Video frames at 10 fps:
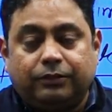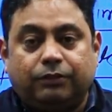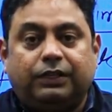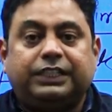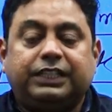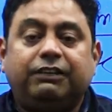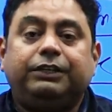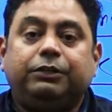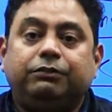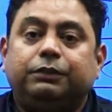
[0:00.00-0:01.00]
so what shall
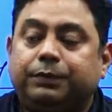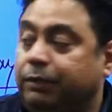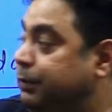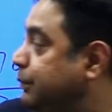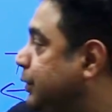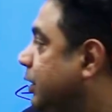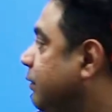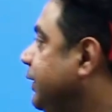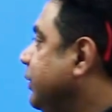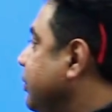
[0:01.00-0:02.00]
we do with problem
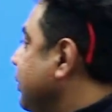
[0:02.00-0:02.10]
solving so